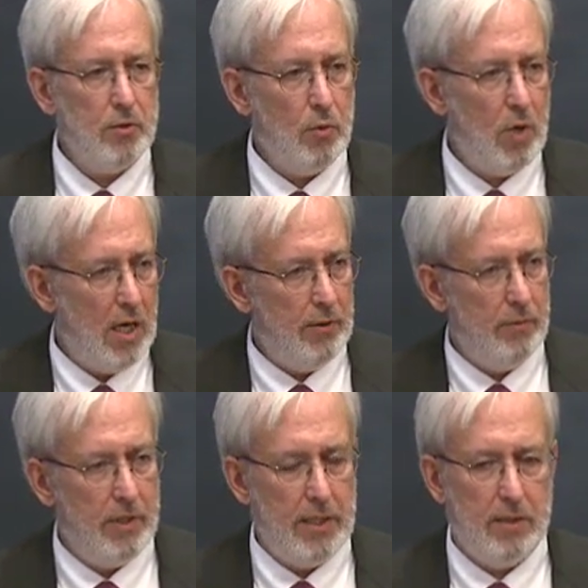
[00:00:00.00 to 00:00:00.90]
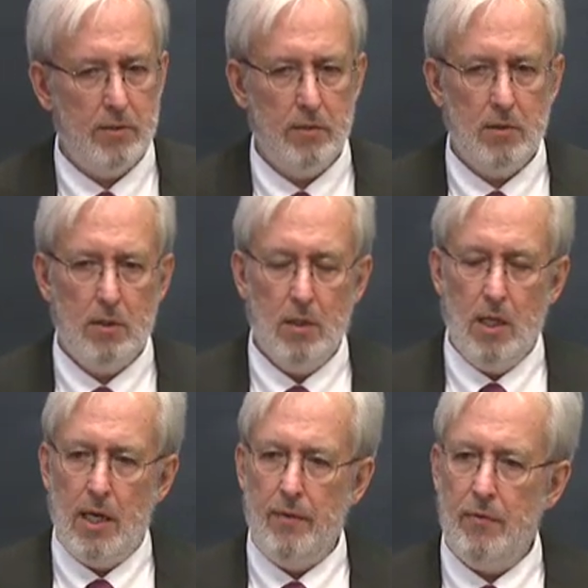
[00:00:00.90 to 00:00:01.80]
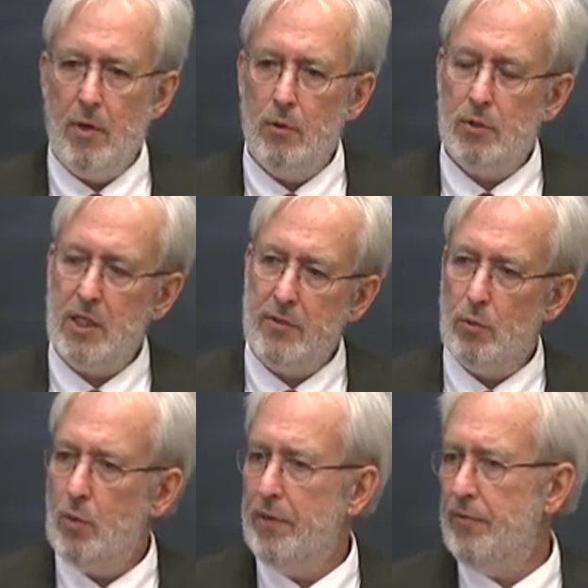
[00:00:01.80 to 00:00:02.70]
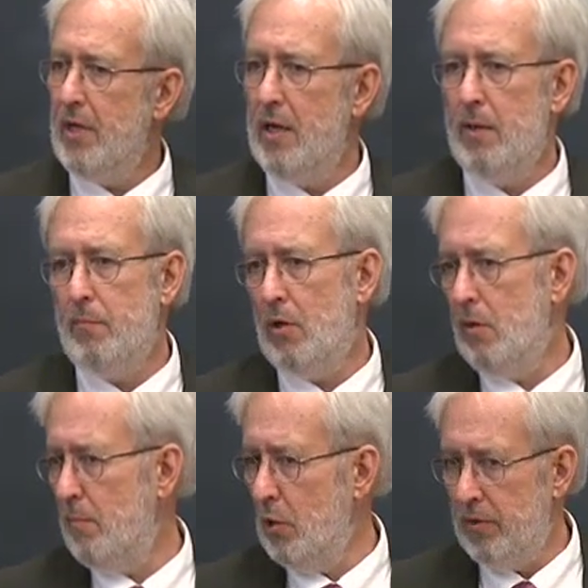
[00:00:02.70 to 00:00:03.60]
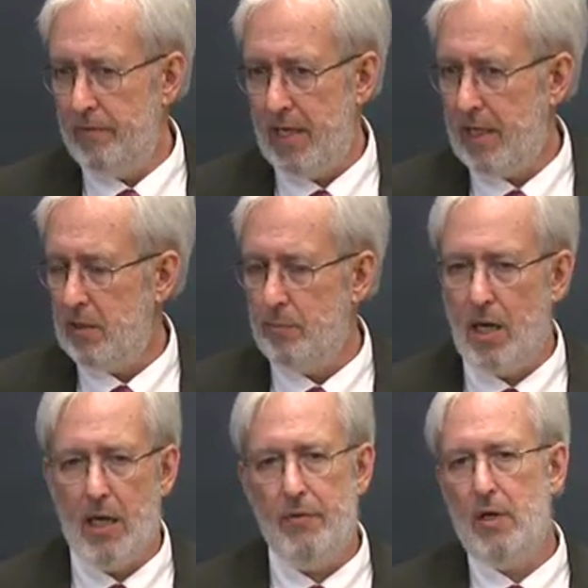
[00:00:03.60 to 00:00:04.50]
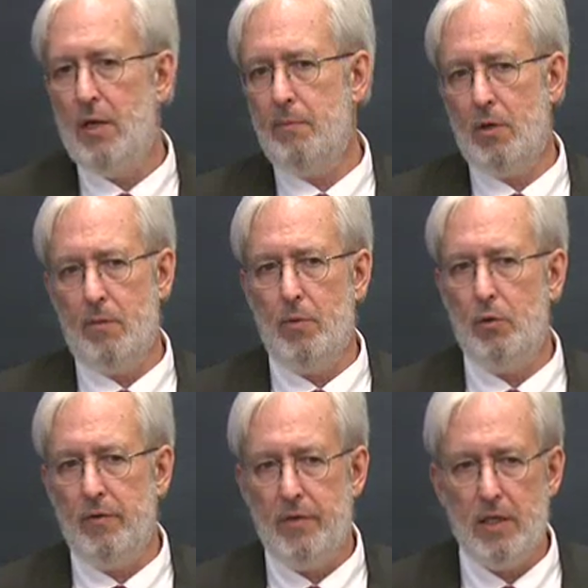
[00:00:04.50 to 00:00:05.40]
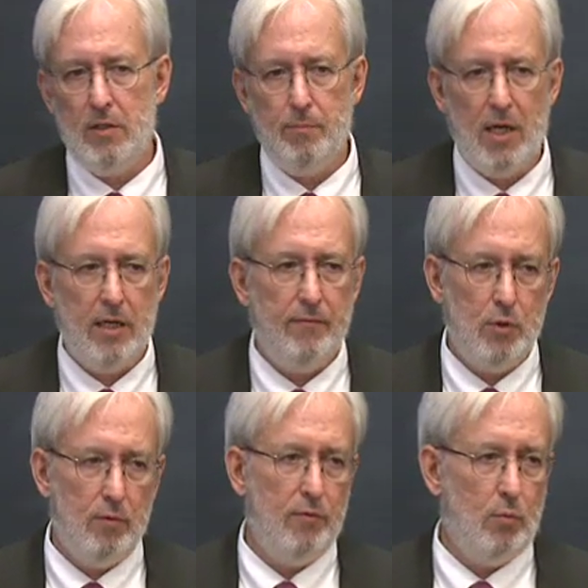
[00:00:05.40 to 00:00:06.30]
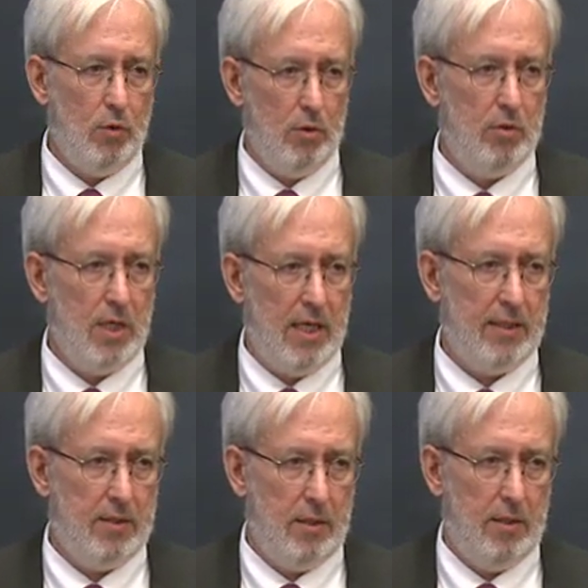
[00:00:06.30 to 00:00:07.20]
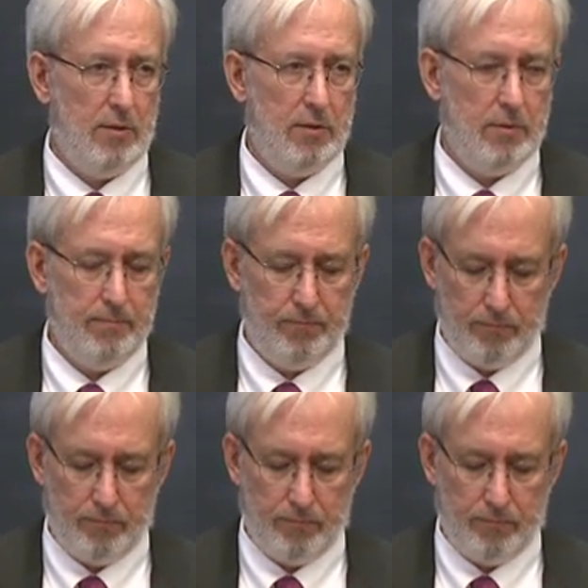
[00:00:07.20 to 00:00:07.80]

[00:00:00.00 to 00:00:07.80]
Zawahiri, and those either with them or motivated by them or motivated by a view of the world like theirs.